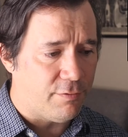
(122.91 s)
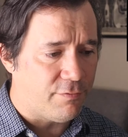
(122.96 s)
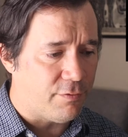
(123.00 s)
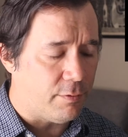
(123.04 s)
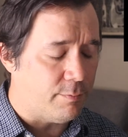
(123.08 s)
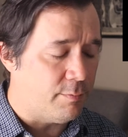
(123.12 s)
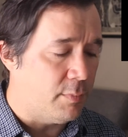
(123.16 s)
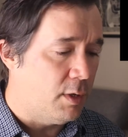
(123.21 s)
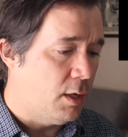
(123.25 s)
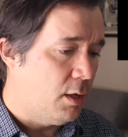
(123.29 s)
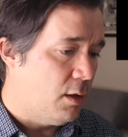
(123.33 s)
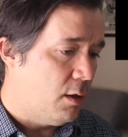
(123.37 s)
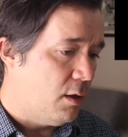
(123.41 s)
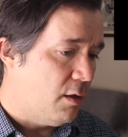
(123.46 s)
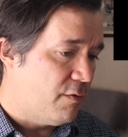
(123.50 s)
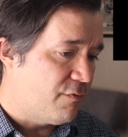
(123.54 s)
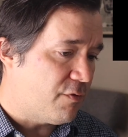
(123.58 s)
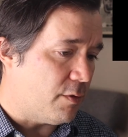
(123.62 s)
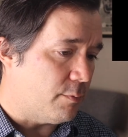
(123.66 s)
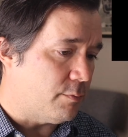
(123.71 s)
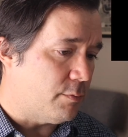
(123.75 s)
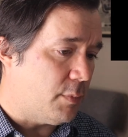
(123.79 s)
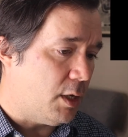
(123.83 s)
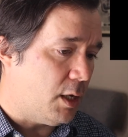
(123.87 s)
from
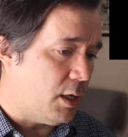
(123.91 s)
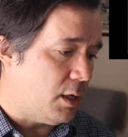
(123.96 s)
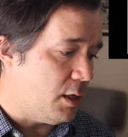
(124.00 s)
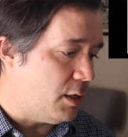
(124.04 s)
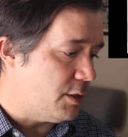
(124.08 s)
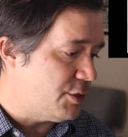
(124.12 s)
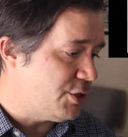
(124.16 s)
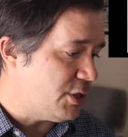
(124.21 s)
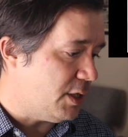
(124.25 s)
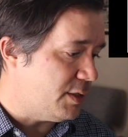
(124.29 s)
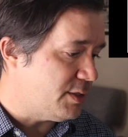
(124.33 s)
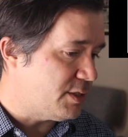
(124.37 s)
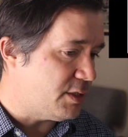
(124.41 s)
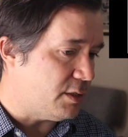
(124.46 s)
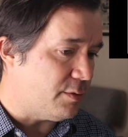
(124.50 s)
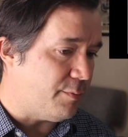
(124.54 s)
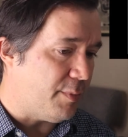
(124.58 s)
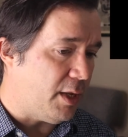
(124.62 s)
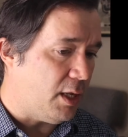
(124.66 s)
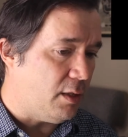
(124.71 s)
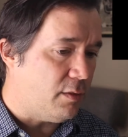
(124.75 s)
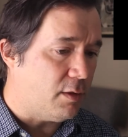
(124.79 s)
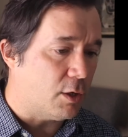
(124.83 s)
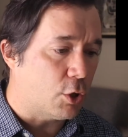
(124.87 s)
Shen
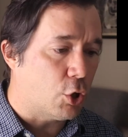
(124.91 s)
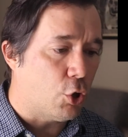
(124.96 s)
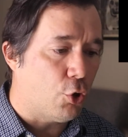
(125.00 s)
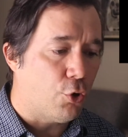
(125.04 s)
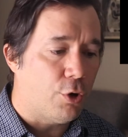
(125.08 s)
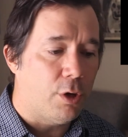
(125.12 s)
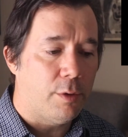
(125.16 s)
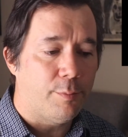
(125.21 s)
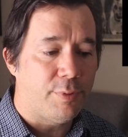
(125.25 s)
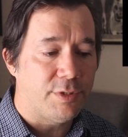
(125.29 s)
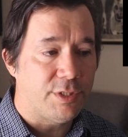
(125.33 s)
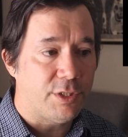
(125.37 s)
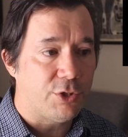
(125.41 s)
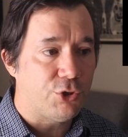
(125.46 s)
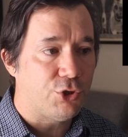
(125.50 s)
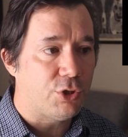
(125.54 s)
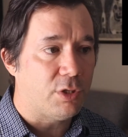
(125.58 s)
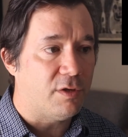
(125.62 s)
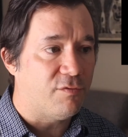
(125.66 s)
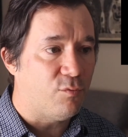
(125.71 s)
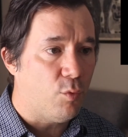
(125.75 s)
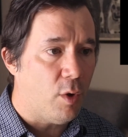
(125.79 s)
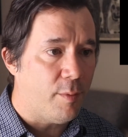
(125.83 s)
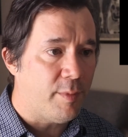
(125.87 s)
Zimin, The Current Position
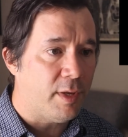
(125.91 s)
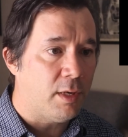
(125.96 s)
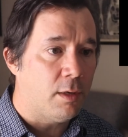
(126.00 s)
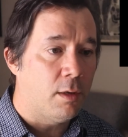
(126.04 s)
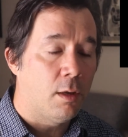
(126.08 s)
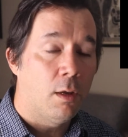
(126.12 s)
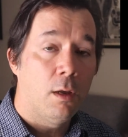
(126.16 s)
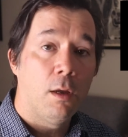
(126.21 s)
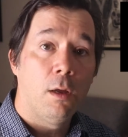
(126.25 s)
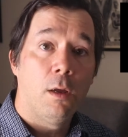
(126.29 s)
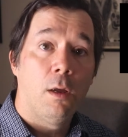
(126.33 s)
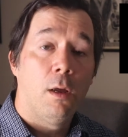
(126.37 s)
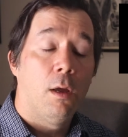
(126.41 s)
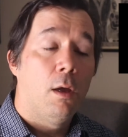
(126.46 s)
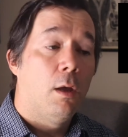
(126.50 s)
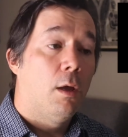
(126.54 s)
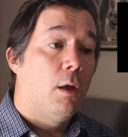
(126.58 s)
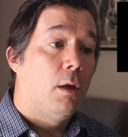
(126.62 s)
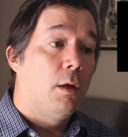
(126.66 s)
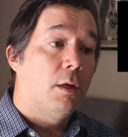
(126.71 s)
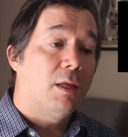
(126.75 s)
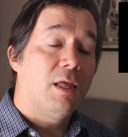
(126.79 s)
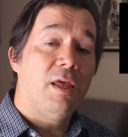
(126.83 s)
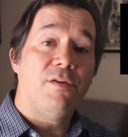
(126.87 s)
of Women,
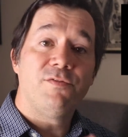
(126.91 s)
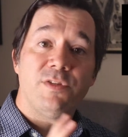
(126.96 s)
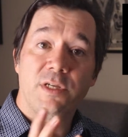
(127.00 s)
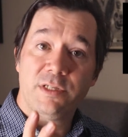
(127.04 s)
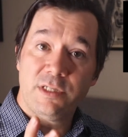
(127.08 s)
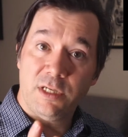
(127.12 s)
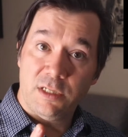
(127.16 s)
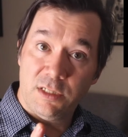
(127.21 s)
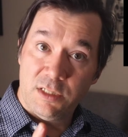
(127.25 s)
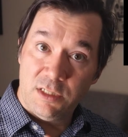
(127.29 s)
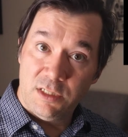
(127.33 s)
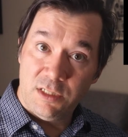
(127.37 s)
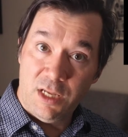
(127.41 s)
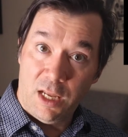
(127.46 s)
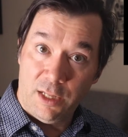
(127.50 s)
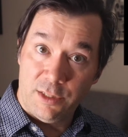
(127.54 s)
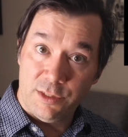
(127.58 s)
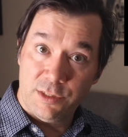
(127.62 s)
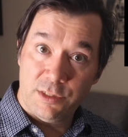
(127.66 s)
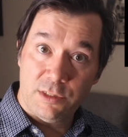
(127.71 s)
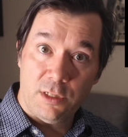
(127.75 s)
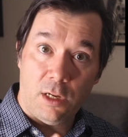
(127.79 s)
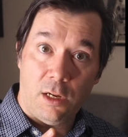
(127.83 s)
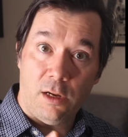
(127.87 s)
gives us a
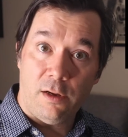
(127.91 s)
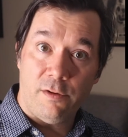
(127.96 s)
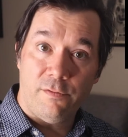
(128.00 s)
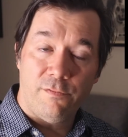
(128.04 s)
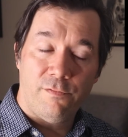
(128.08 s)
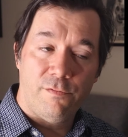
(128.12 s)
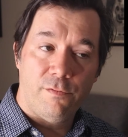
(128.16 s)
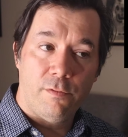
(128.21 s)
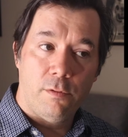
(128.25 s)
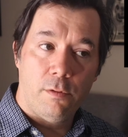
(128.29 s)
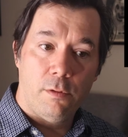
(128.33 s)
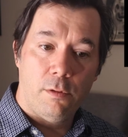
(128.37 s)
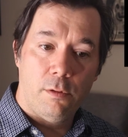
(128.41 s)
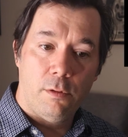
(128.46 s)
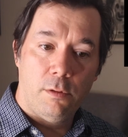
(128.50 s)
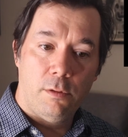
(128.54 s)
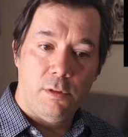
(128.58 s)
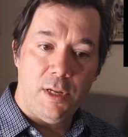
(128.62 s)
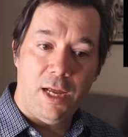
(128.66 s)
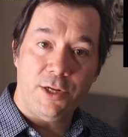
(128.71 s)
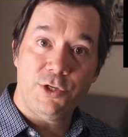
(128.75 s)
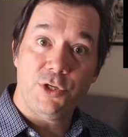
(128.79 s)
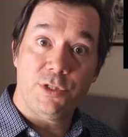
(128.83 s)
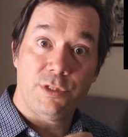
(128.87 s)
sense of
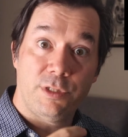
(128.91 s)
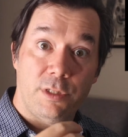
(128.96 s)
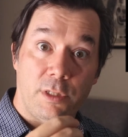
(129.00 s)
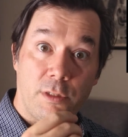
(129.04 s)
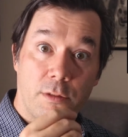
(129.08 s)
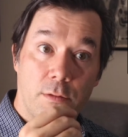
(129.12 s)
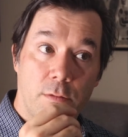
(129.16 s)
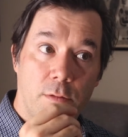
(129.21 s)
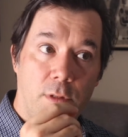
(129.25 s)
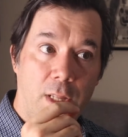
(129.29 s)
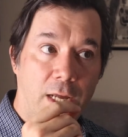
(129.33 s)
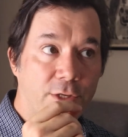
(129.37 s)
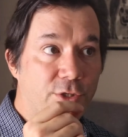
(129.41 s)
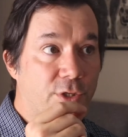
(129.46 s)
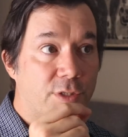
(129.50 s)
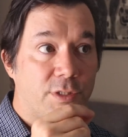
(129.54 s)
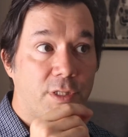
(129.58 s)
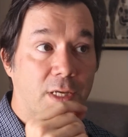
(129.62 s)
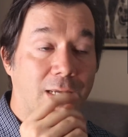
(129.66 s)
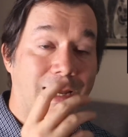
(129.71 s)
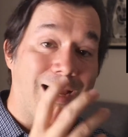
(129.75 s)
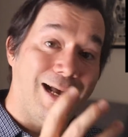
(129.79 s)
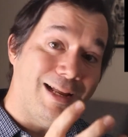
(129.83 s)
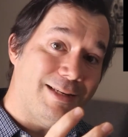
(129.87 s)
not just
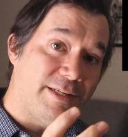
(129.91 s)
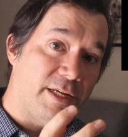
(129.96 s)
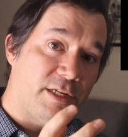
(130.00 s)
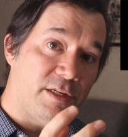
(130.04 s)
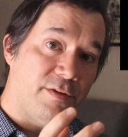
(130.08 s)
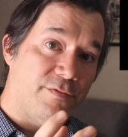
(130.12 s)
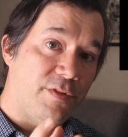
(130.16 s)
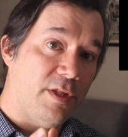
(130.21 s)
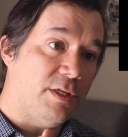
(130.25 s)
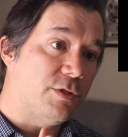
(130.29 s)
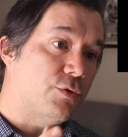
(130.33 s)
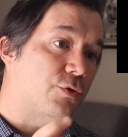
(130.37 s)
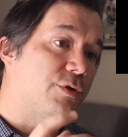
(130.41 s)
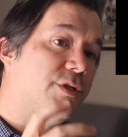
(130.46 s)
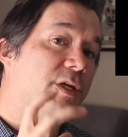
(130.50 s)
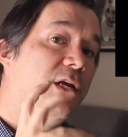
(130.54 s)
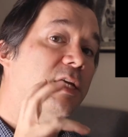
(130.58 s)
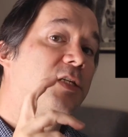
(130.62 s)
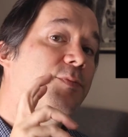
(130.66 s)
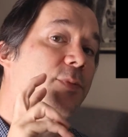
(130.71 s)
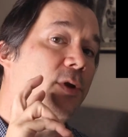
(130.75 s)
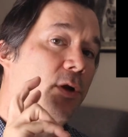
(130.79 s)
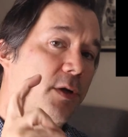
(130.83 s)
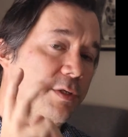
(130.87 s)
the content of these
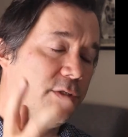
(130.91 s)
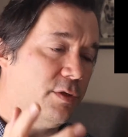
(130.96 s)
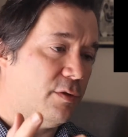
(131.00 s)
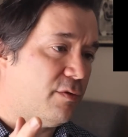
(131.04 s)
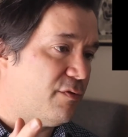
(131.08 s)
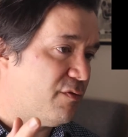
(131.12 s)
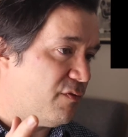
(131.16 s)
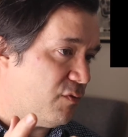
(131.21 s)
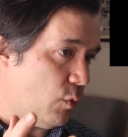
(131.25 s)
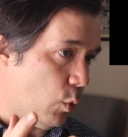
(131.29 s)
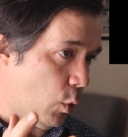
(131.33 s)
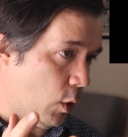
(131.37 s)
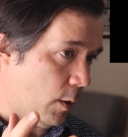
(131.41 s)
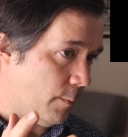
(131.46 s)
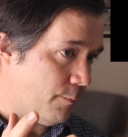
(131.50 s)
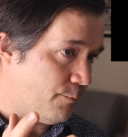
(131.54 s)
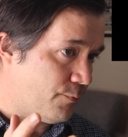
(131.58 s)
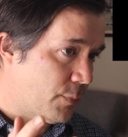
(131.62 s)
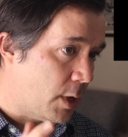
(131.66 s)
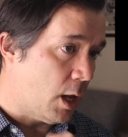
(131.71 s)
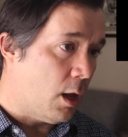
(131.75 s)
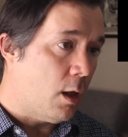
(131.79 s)
critiques, but also the form.